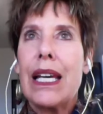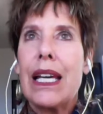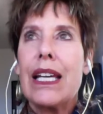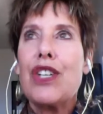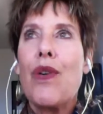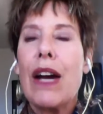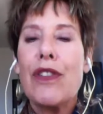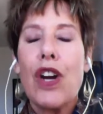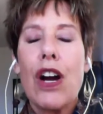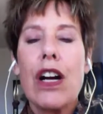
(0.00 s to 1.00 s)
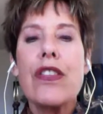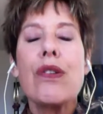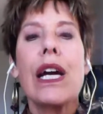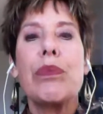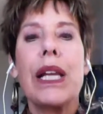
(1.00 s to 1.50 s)
you have your heart in the
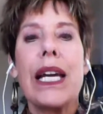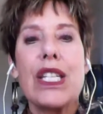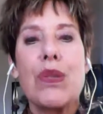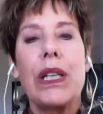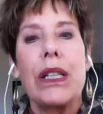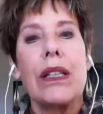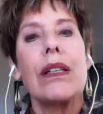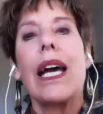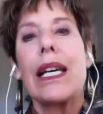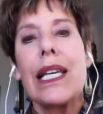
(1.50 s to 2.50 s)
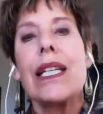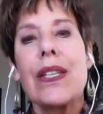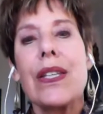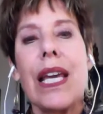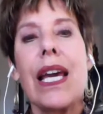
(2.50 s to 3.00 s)
right place, but at the end
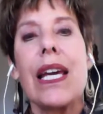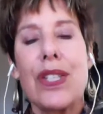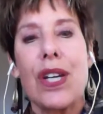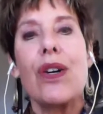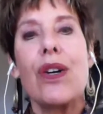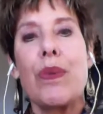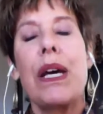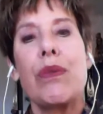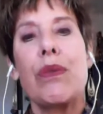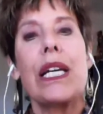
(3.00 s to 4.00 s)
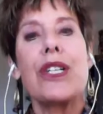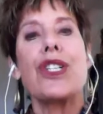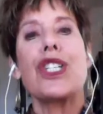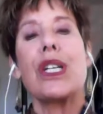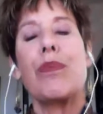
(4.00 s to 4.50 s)
of the day, it's a codependent
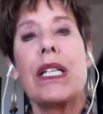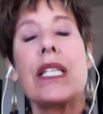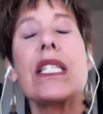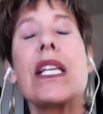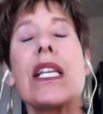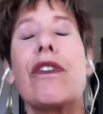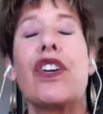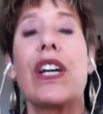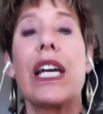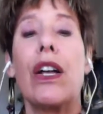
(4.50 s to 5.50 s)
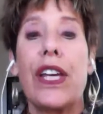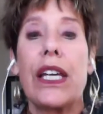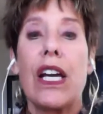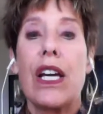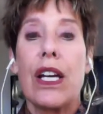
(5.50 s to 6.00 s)
relationship, and it is not very healthy.
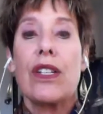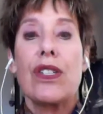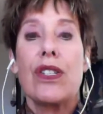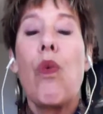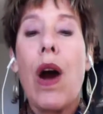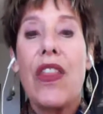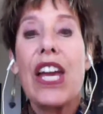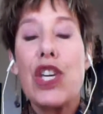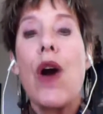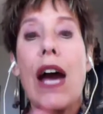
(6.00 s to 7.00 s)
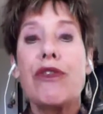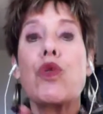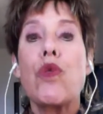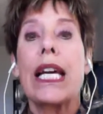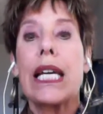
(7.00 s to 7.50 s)
So that you have to
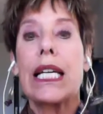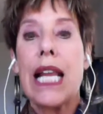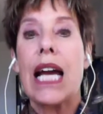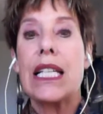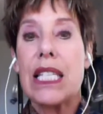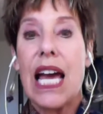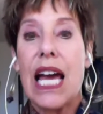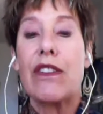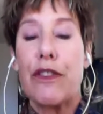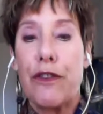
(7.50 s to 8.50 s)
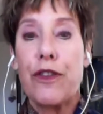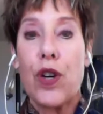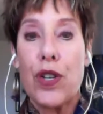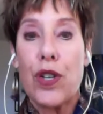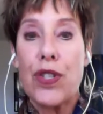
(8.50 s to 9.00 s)
recognize that
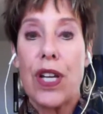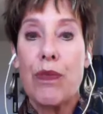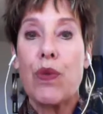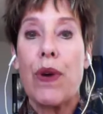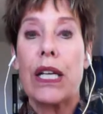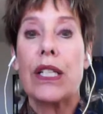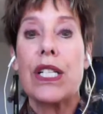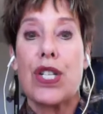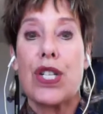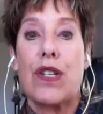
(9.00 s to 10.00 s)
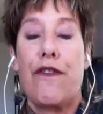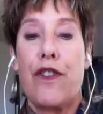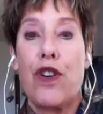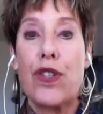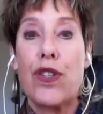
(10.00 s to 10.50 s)
first, come to recognition
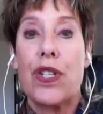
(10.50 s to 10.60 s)
first,